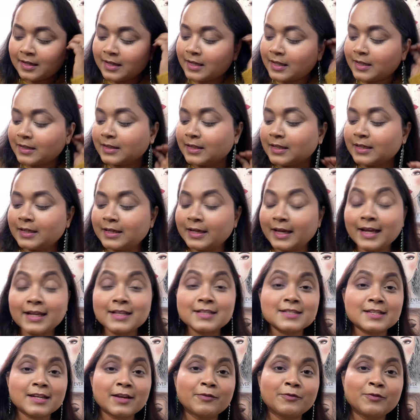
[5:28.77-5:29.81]
The next
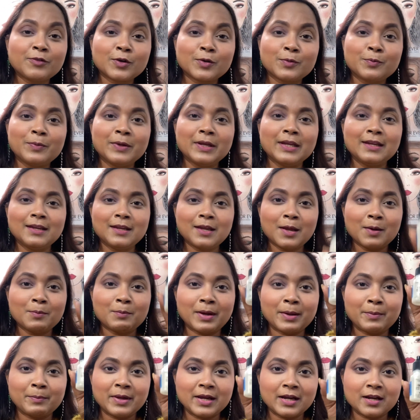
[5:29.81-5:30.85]
step would be my
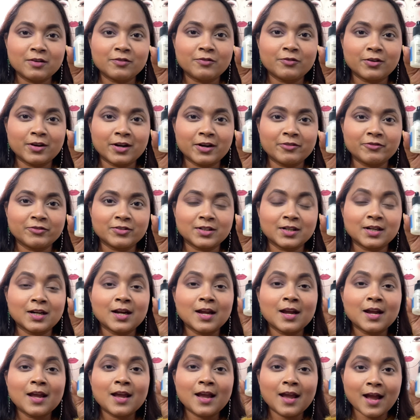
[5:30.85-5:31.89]
Makeup Forever
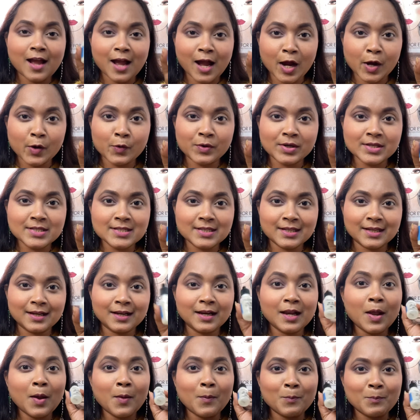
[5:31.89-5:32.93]
Aquaseal
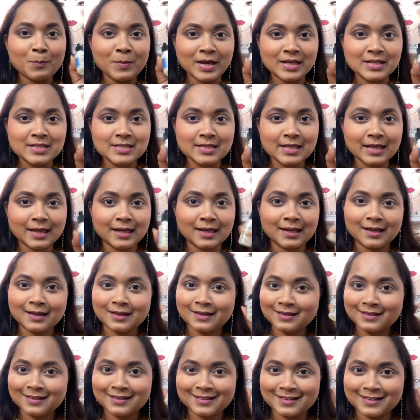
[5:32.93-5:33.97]
mixing
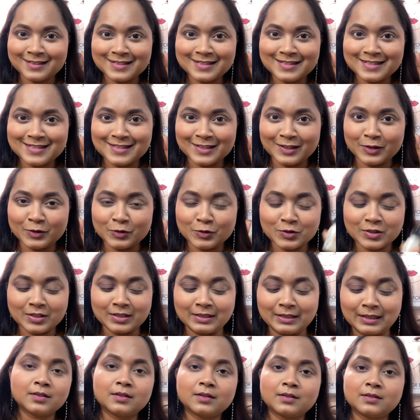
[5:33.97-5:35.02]
solution.
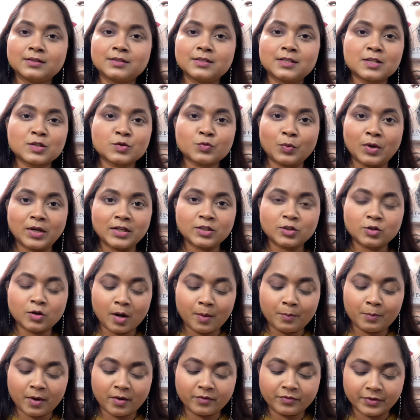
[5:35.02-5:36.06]
Just 1 drop
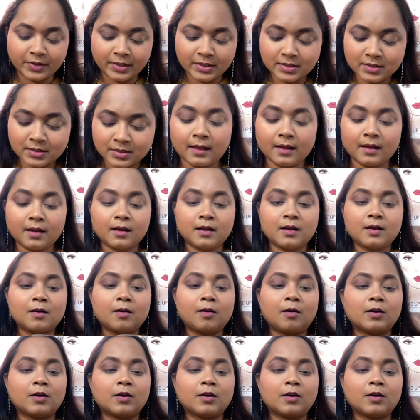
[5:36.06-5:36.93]
of it on